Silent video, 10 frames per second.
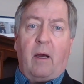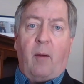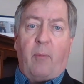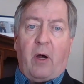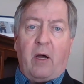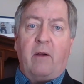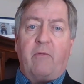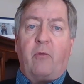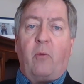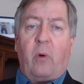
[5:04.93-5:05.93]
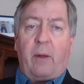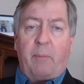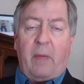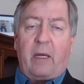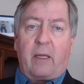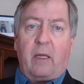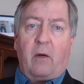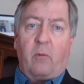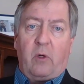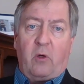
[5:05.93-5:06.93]
above what
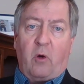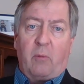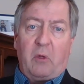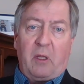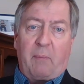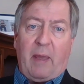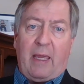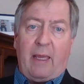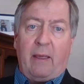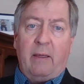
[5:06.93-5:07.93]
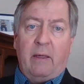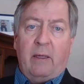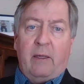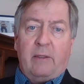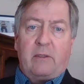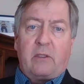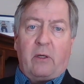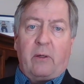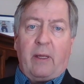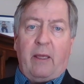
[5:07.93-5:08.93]
Medicare would normally pay.
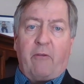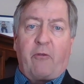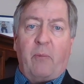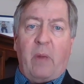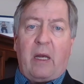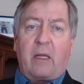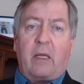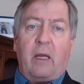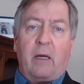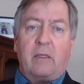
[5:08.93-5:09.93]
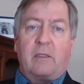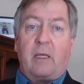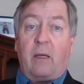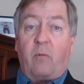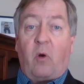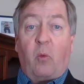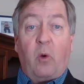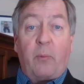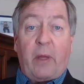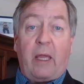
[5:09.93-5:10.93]
So if Medicare said, well,
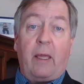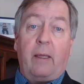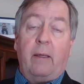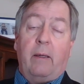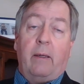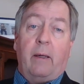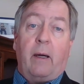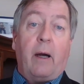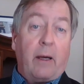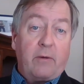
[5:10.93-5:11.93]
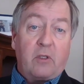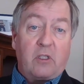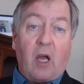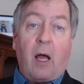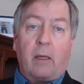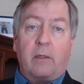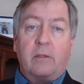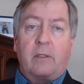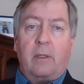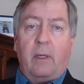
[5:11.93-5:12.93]
we'll pay
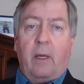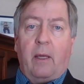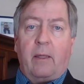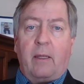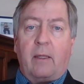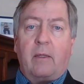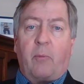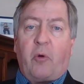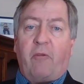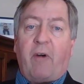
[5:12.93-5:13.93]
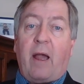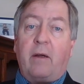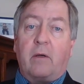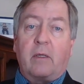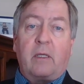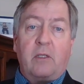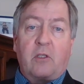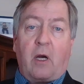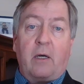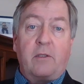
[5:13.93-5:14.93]
$100, then the provider can
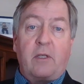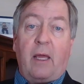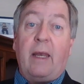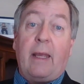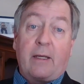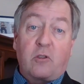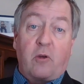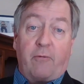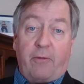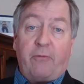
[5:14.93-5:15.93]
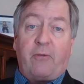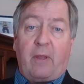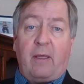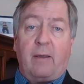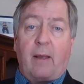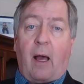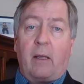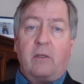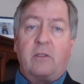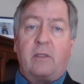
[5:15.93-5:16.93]
charge an extra
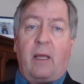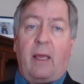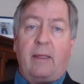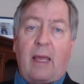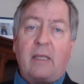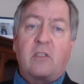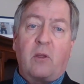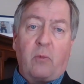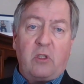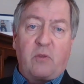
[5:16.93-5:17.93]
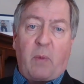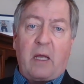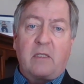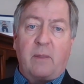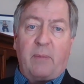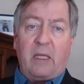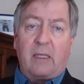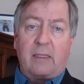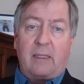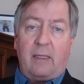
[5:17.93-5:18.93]
$15, and that's the
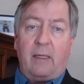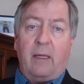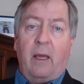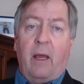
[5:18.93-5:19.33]
responsibility